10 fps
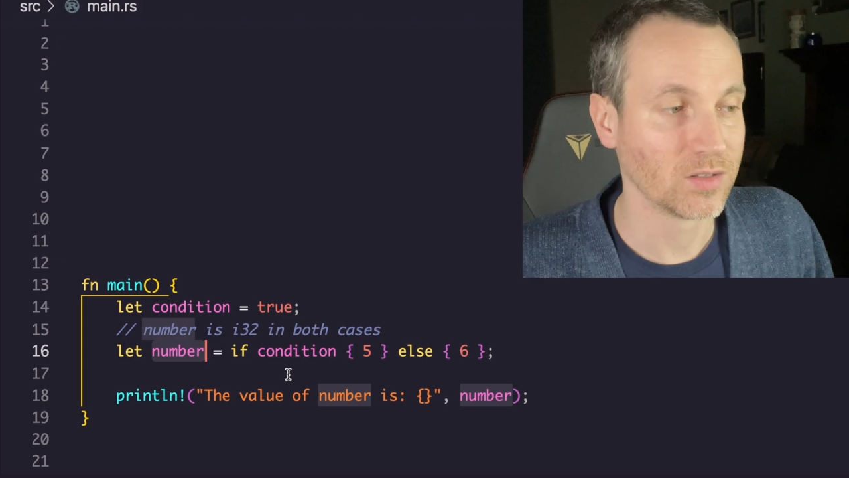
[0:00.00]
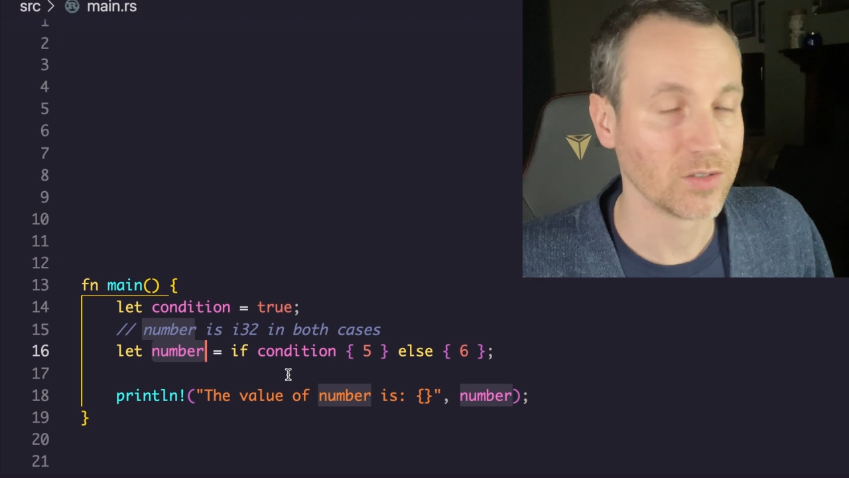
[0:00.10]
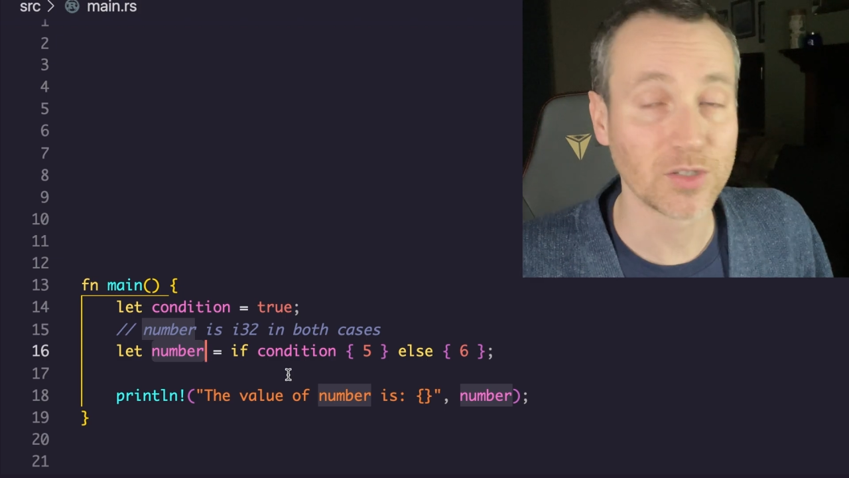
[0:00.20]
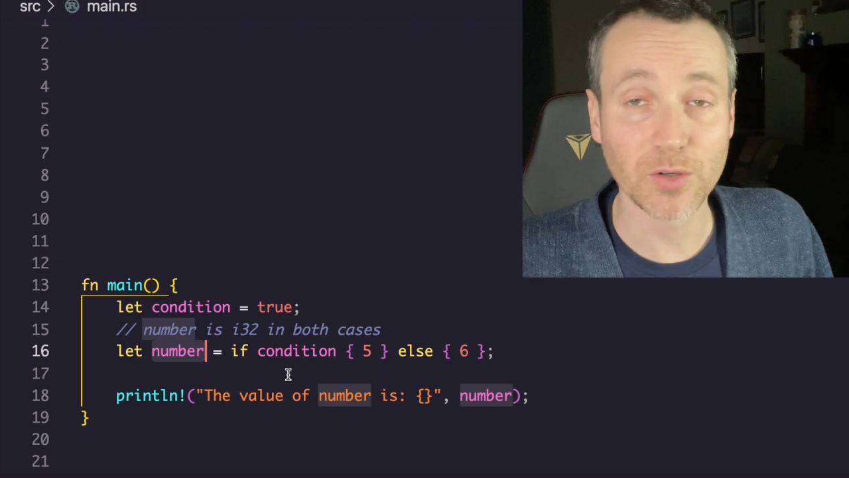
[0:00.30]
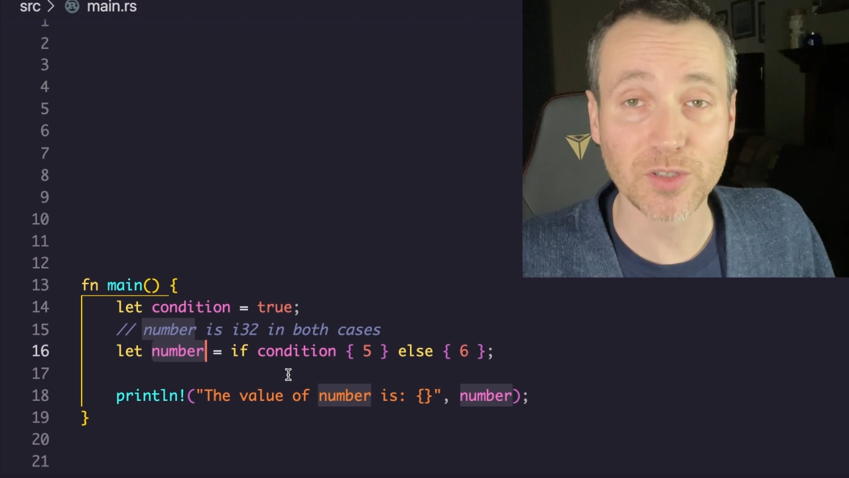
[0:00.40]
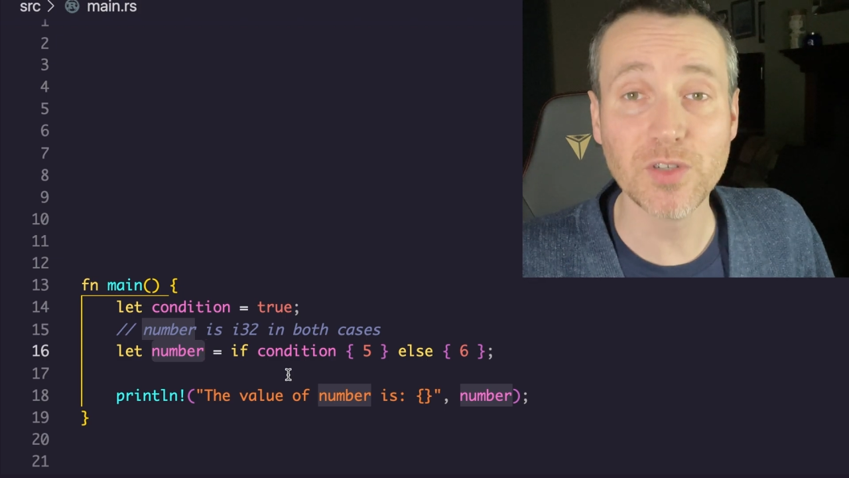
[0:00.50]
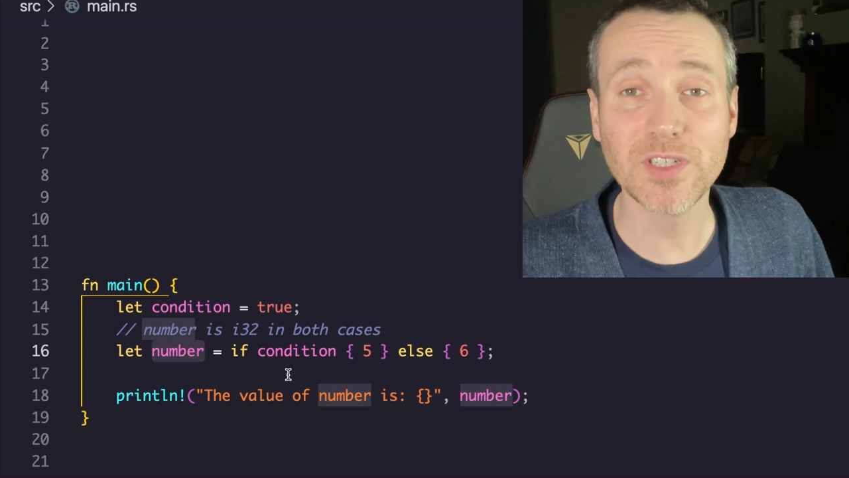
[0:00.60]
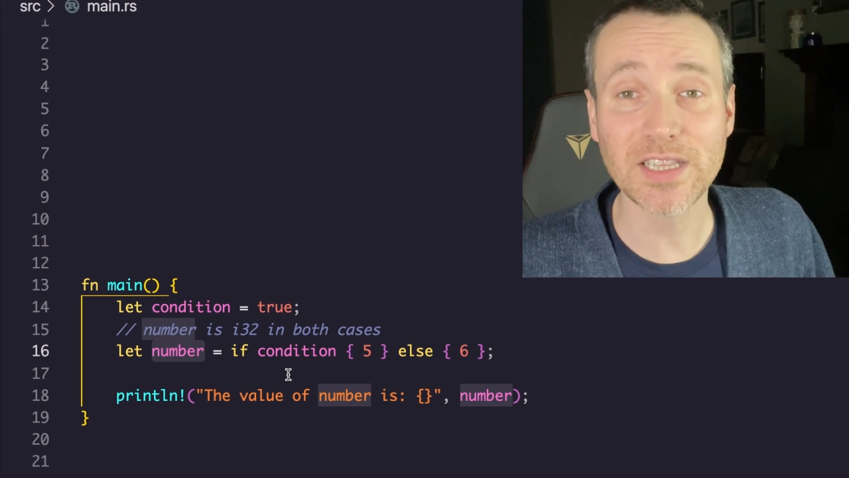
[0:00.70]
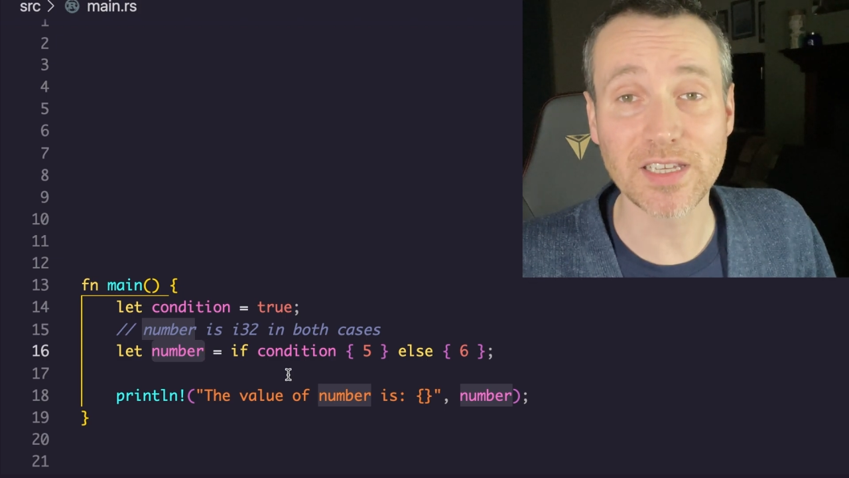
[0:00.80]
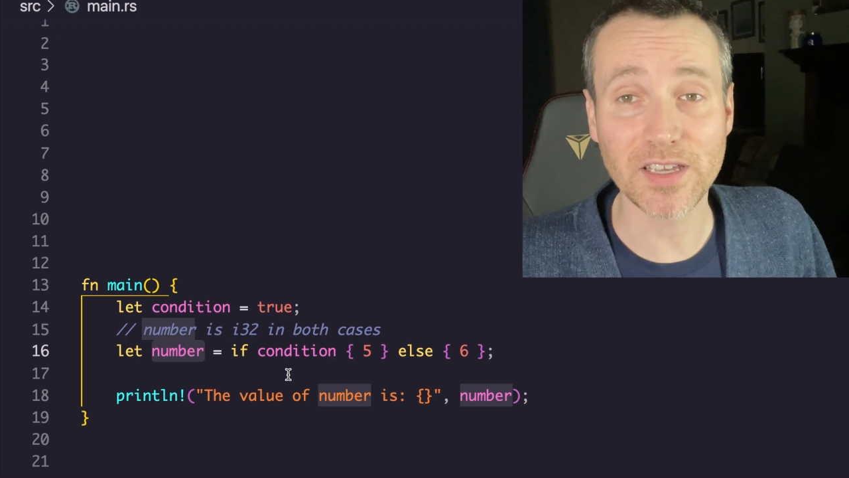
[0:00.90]
So it's
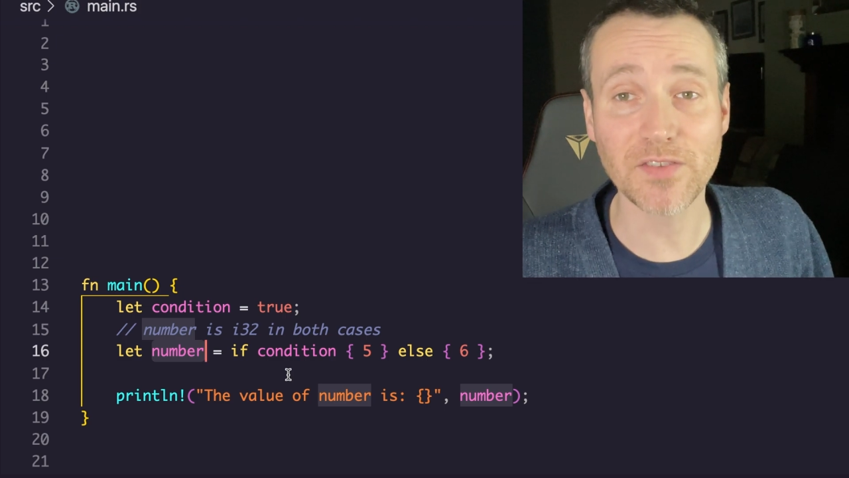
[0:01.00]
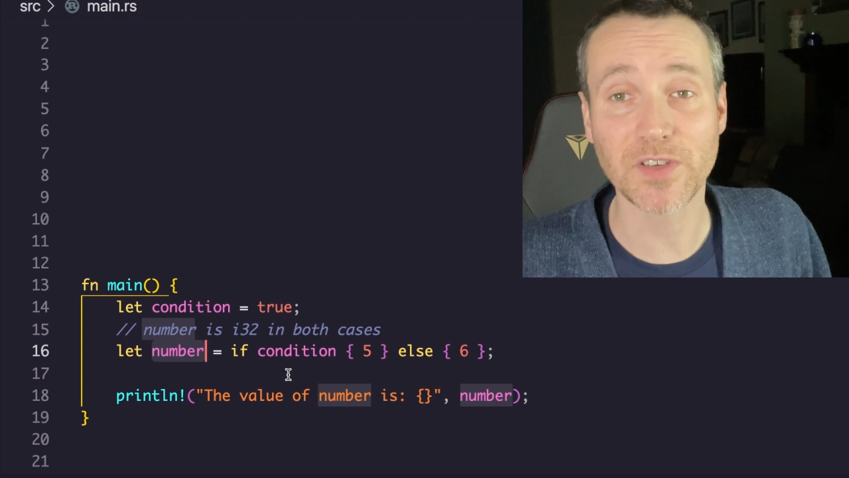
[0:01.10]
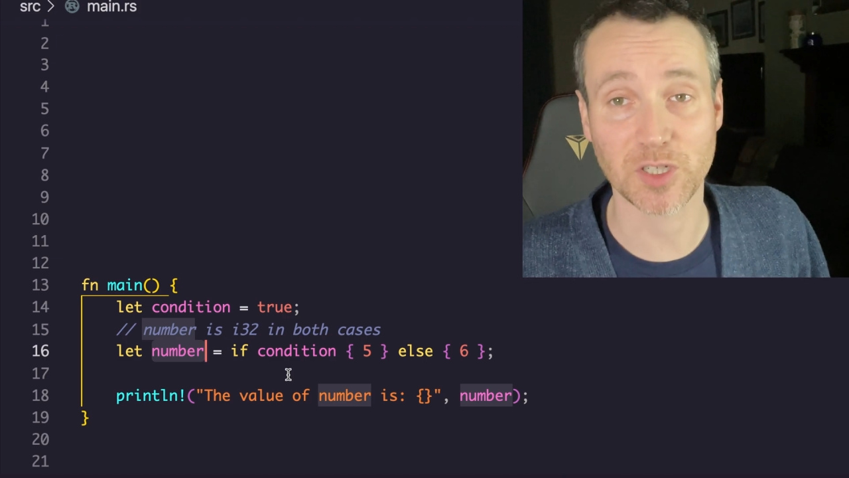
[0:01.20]
using the if